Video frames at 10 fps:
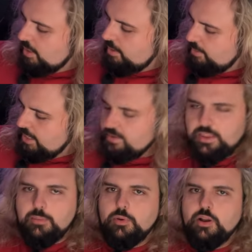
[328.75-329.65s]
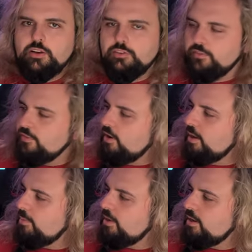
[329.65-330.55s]
I believe they're
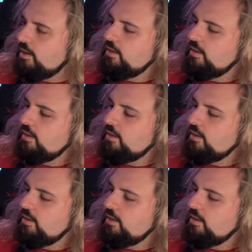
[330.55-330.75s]
microfiber,